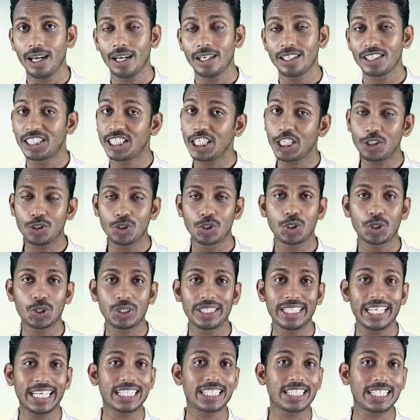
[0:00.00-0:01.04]
See you soon
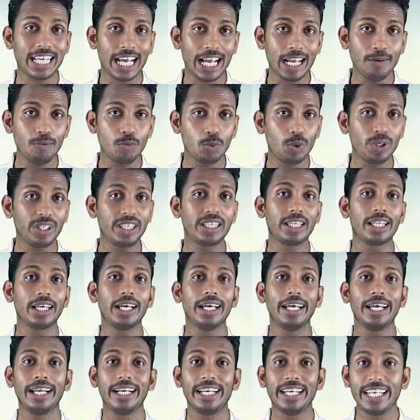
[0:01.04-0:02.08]
next time with
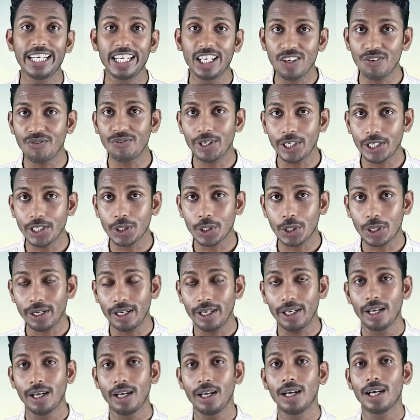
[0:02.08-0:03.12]
new video.
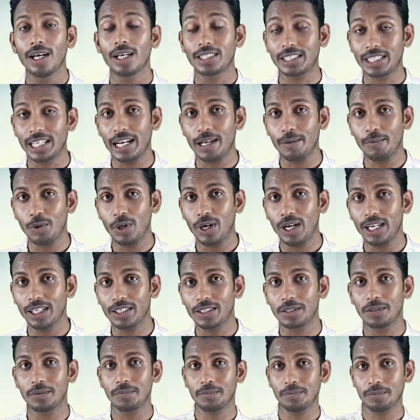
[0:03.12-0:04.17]

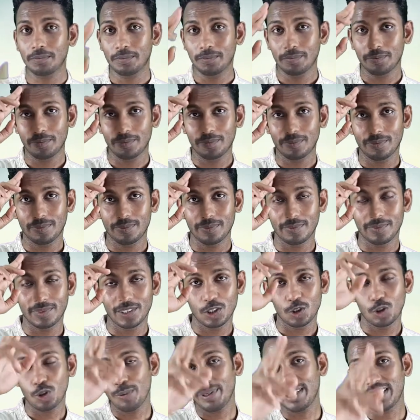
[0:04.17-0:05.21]
Assalamualaikum.
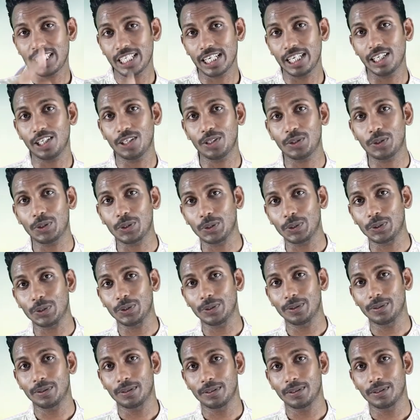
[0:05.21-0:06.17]
Shubhechha niroton.